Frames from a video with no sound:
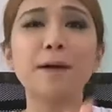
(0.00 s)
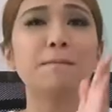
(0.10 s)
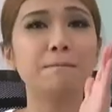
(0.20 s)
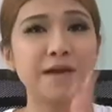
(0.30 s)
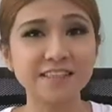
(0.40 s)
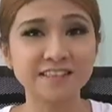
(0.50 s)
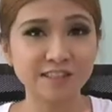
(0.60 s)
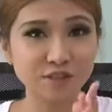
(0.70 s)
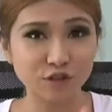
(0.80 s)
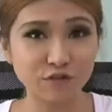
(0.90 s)
a
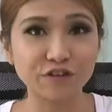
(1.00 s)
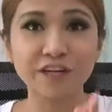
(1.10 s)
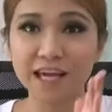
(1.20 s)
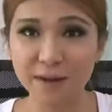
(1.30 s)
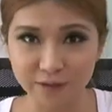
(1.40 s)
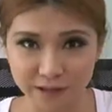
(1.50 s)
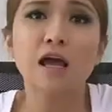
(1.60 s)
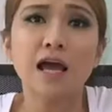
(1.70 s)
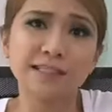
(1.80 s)
basic server cabinet.